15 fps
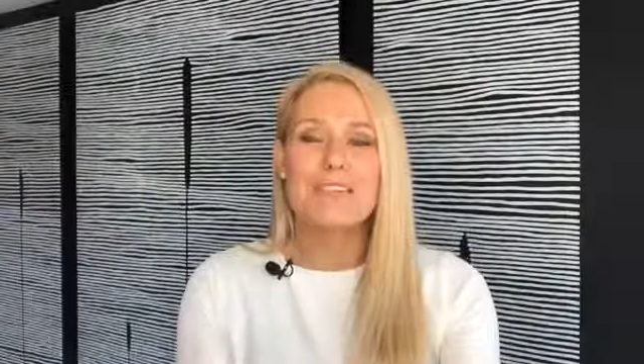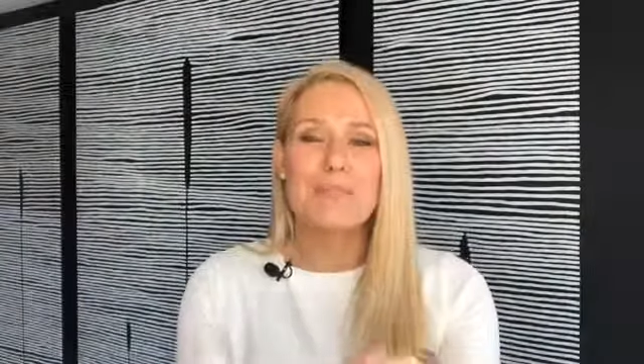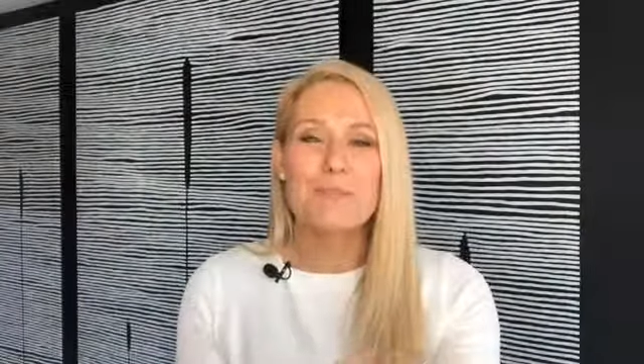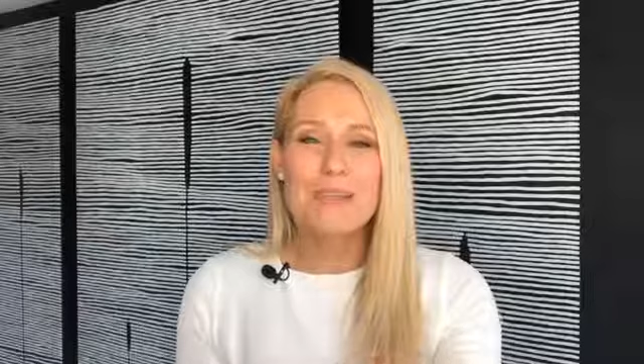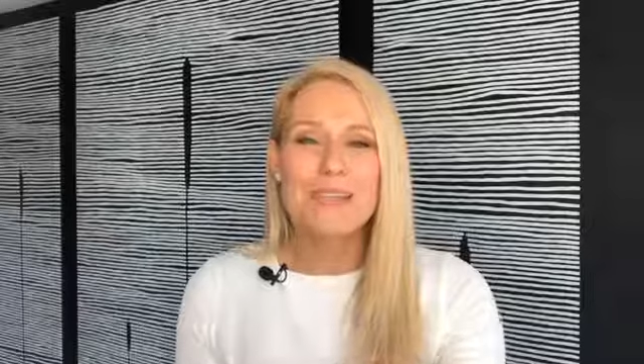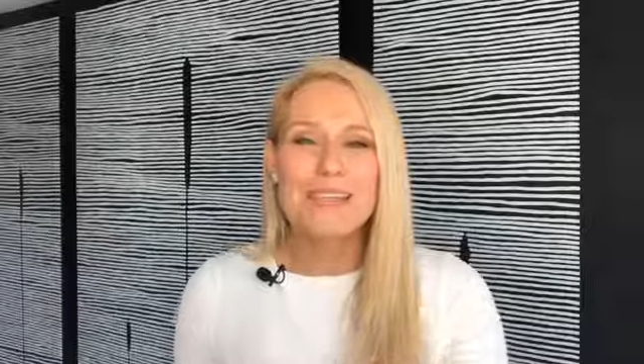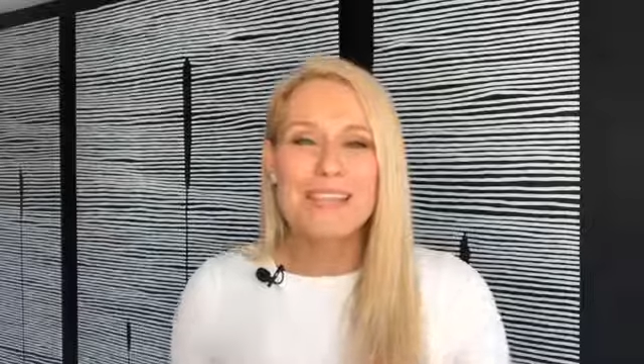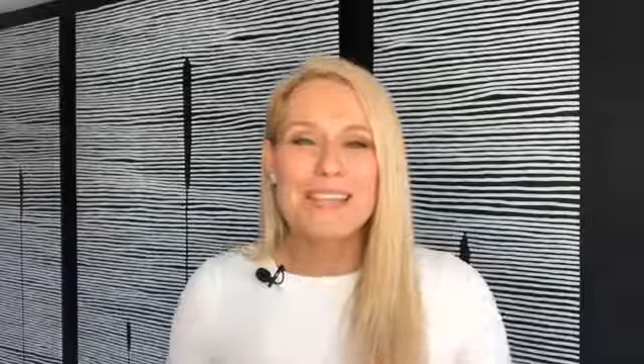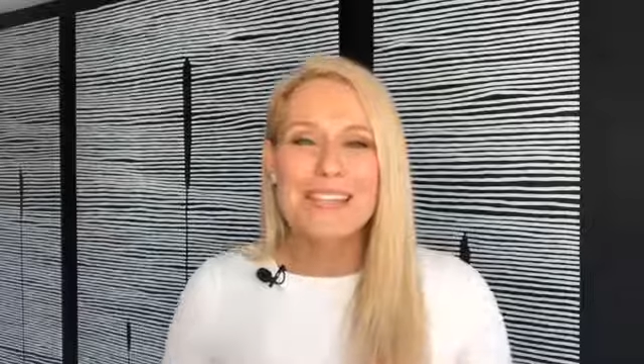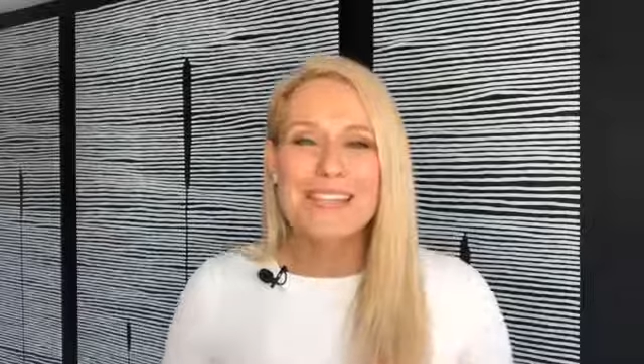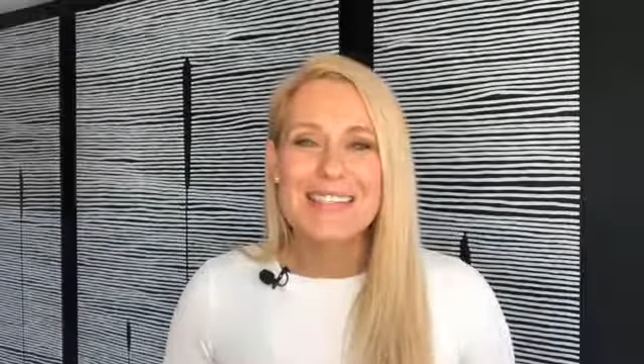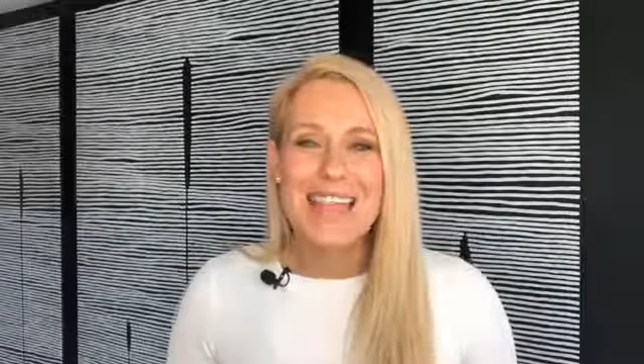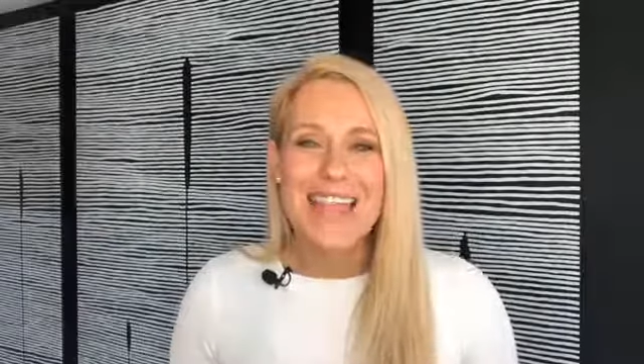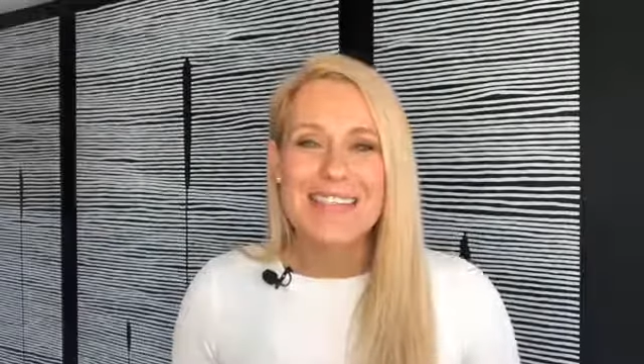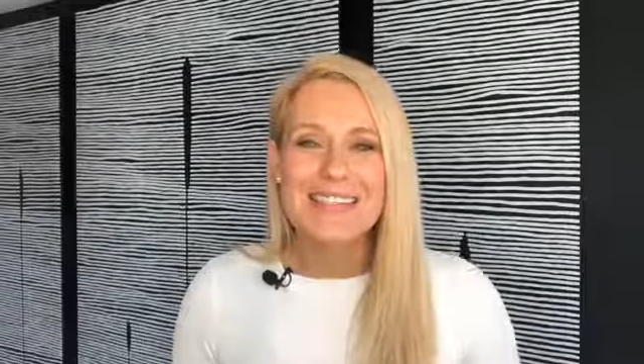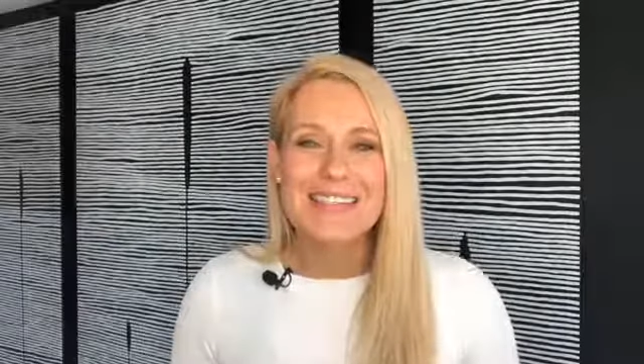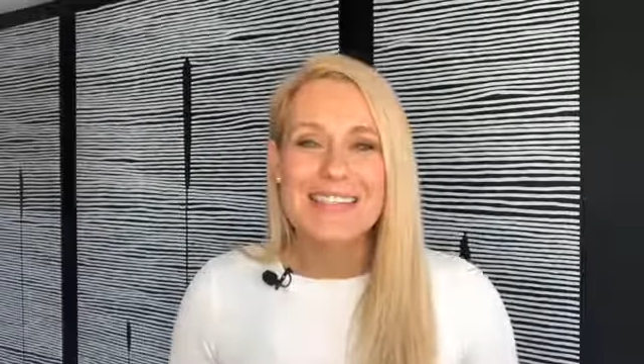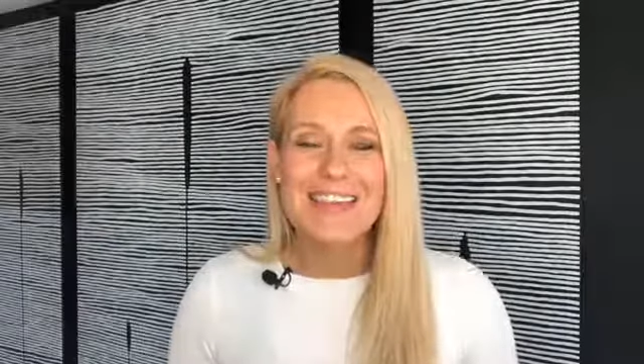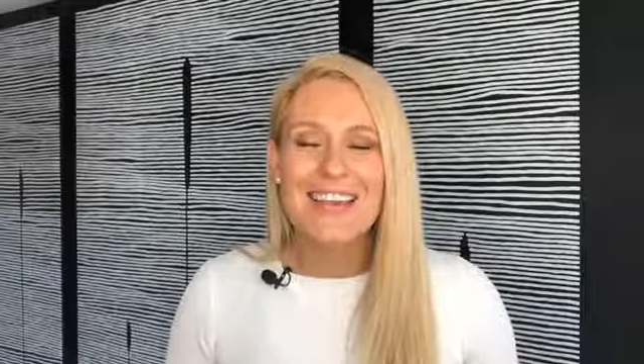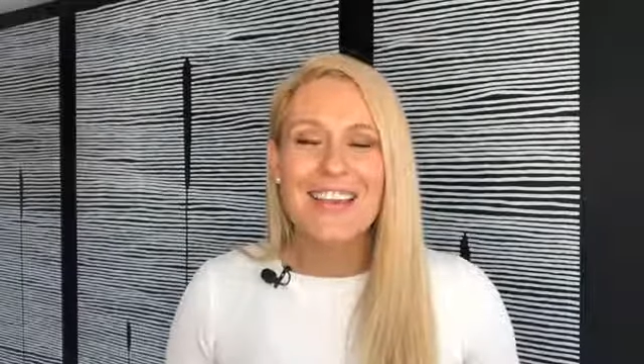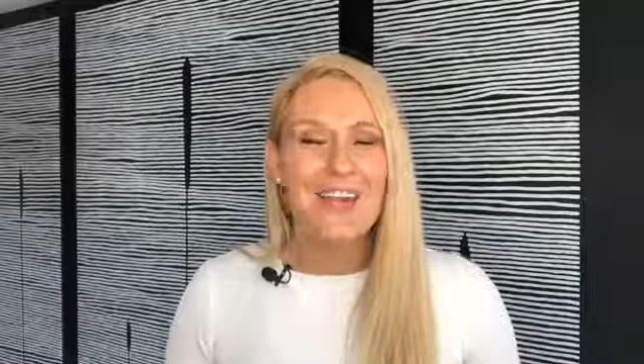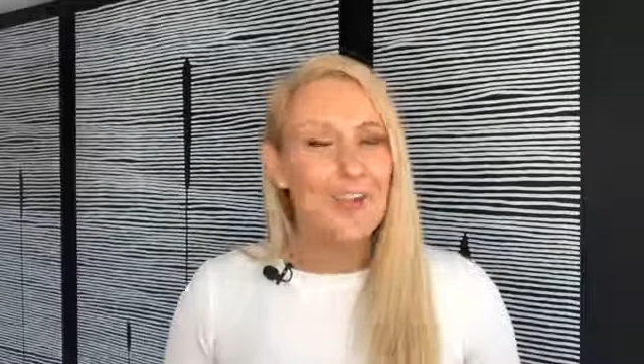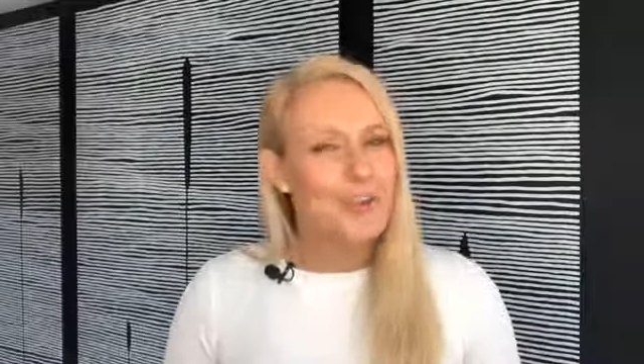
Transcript: to be a success,